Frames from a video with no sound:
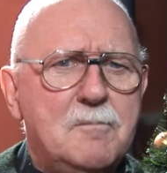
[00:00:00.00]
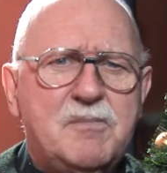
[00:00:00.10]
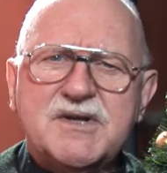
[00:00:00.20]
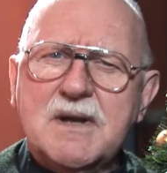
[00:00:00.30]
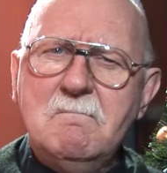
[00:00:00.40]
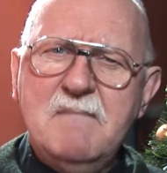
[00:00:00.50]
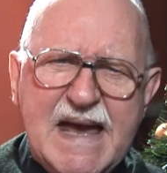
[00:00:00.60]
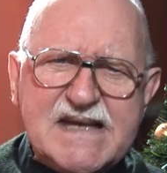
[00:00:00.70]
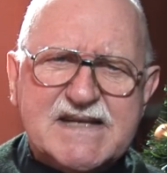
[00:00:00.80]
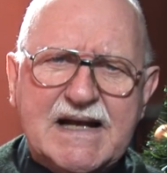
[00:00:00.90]
But
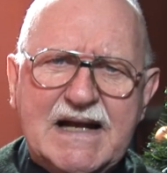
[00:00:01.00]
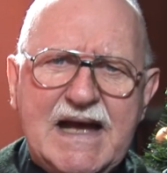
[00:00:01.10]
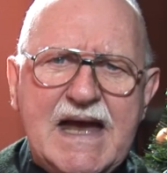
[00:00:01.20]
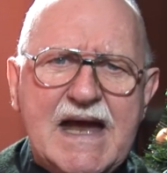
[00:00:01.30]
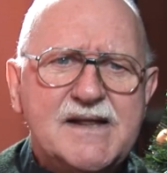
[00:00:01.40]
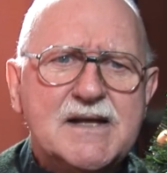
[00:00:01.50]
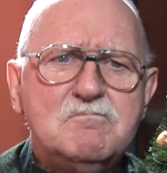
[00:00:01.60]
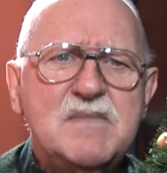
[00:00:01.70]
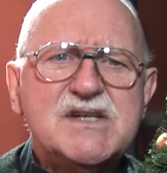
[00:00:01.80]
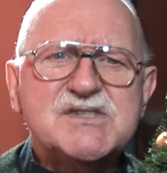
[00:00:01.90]
amazingly, in the
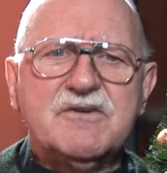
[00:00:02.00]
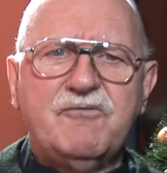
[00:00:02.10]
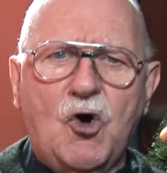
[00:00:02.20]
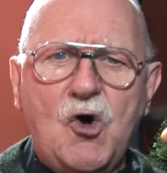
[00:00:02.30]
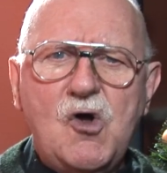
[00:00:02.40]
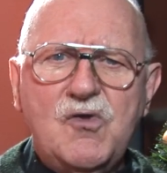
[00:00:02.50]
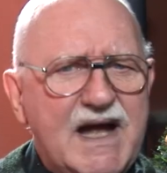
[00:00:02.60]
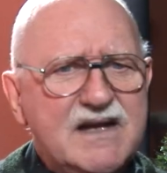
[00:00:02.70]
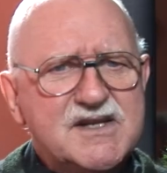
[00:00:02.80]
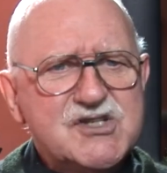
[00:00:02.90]
midst of all
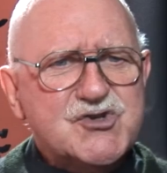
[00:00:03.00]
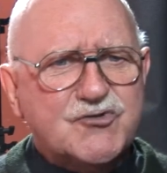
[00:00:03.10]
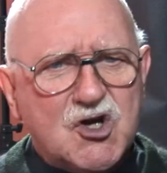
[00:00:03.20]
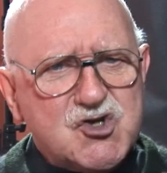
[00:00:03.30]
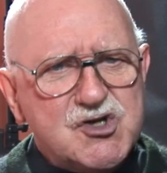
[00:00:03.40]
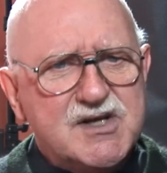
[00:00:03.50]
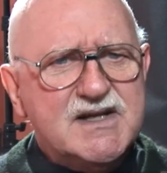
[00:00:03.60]
that destruction